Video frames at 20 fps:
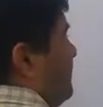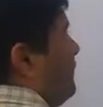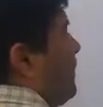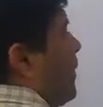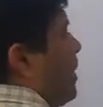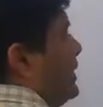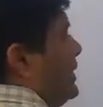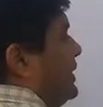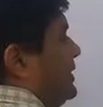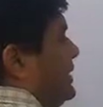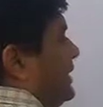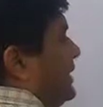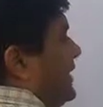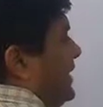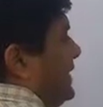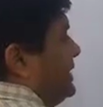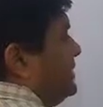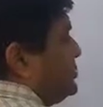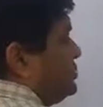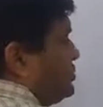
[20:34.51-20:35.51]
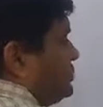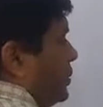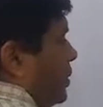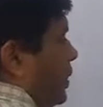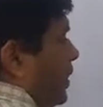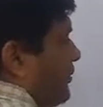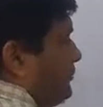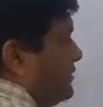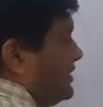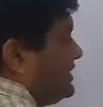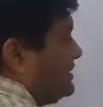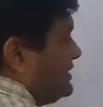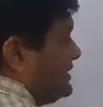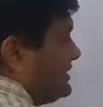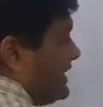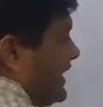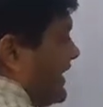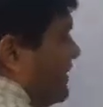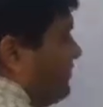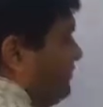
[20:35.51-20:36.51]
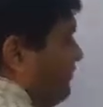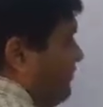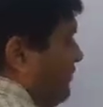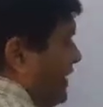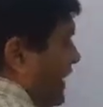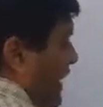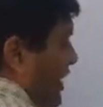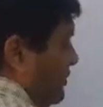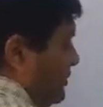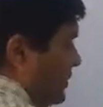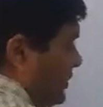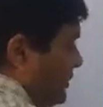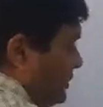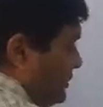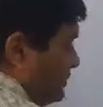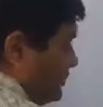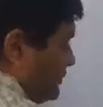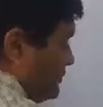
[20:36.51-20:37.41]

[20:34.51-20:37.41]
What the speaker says: pollen grains of the same flower